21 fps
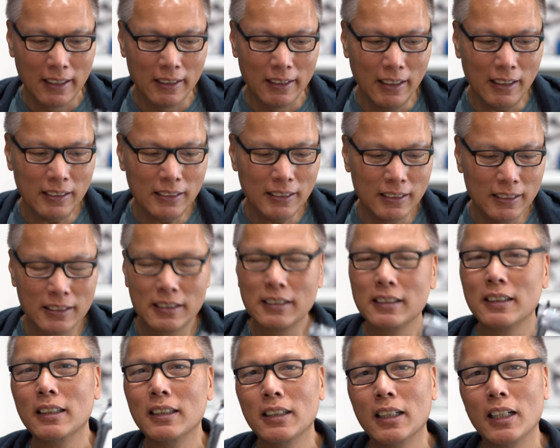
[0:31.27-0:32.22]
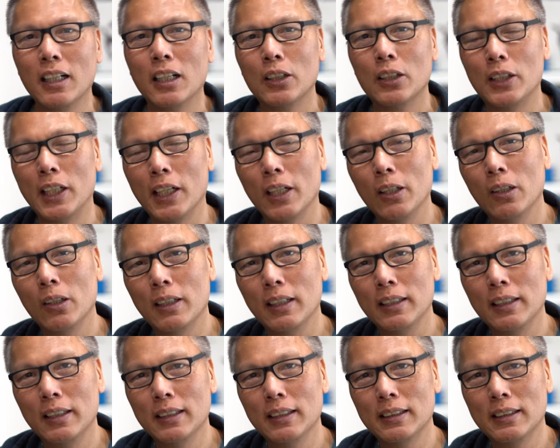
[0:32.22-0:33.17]
let's take a look
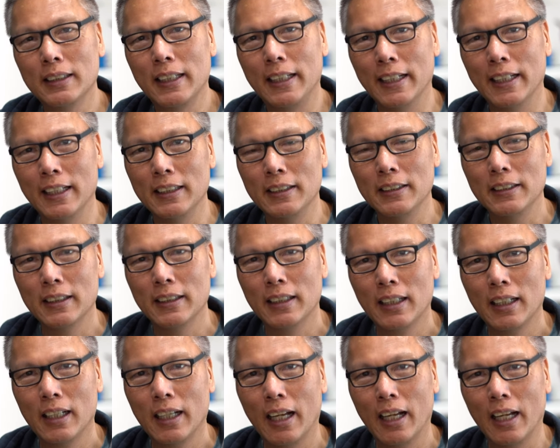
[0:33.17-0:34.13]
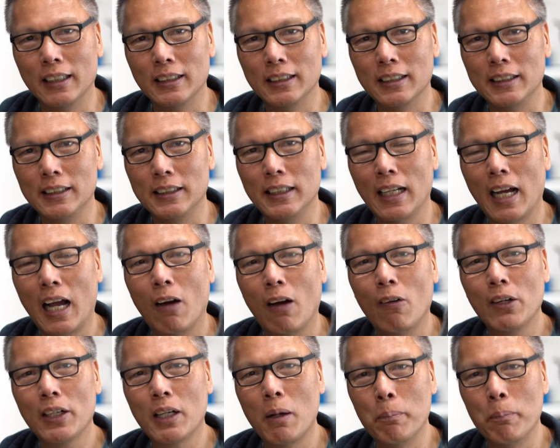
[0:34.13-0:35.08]
at this kit and see
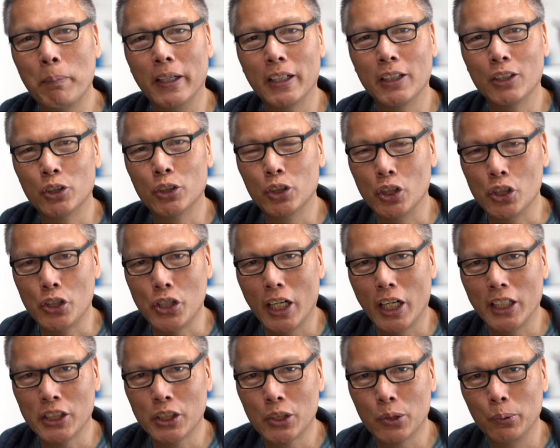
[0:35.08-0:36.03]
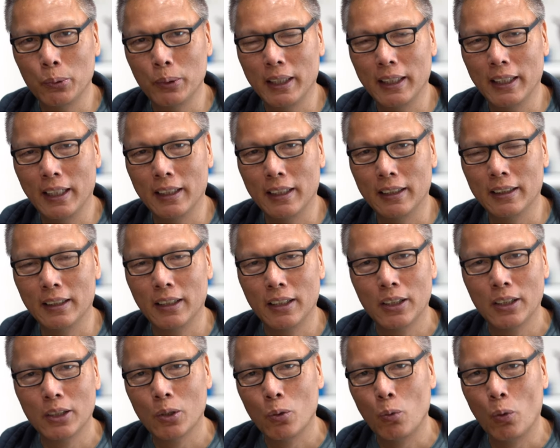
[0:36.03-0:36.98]
how it compares to the Giant Squid and
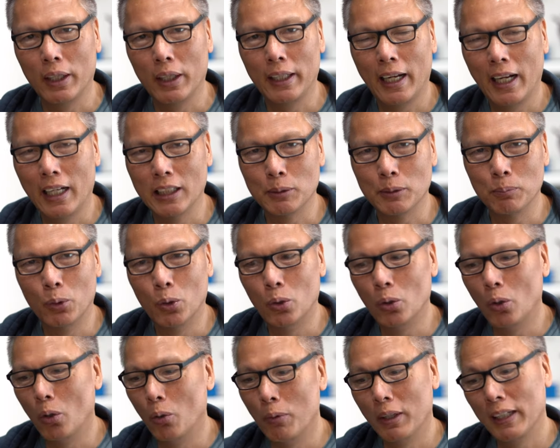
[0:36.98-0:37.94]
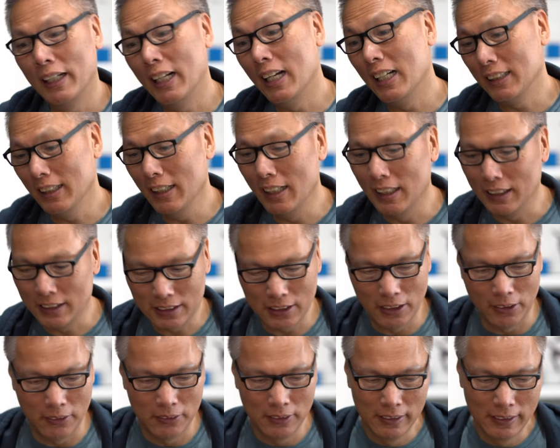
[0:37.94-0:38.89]
what has more or what has less.
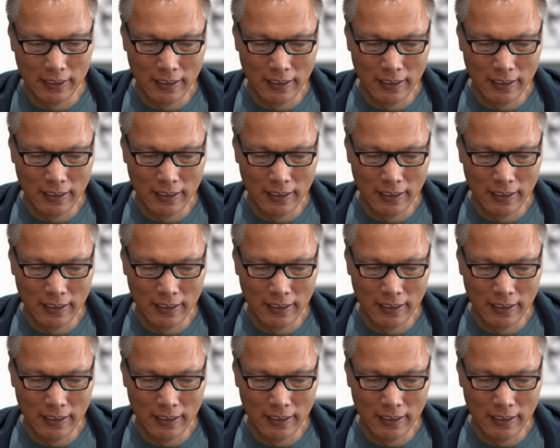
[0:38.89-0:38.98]
So